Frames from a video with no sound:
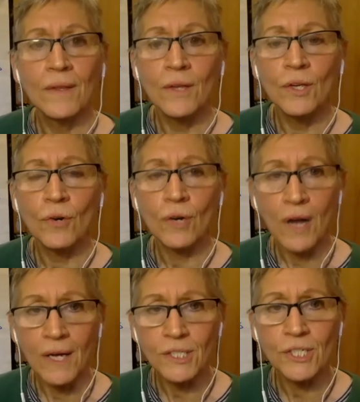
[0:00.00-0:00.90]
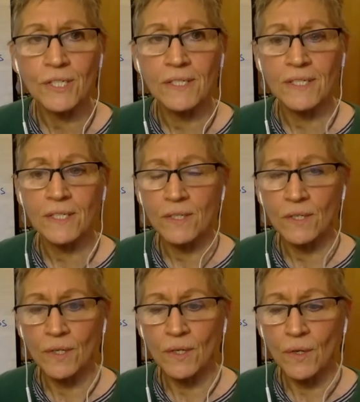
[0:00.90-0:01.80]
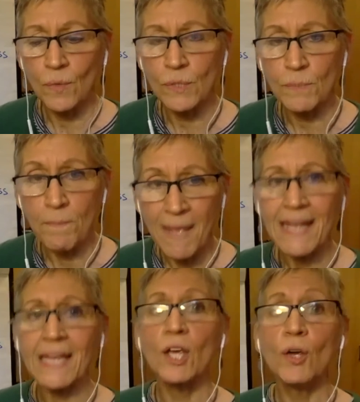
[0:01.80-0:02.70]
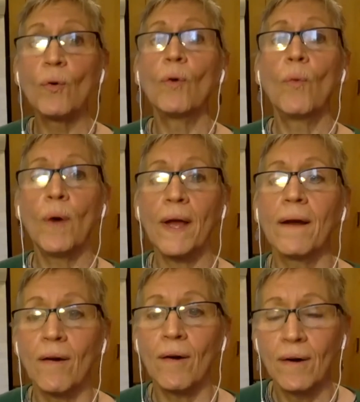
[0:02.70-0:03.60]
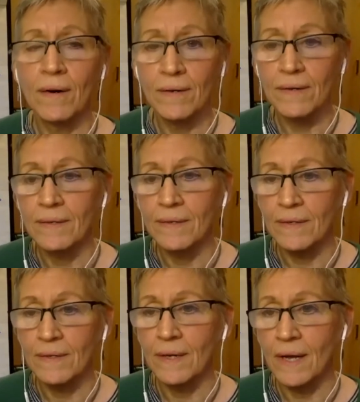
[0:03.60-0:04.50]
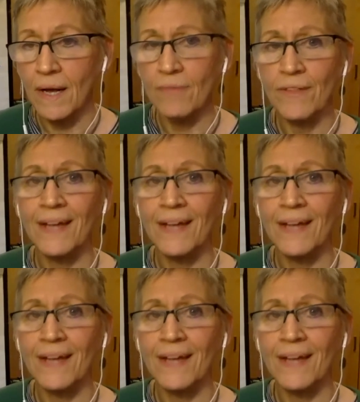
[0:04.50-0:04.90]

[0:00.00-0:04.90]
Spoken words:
Your consciousness was making you aware of that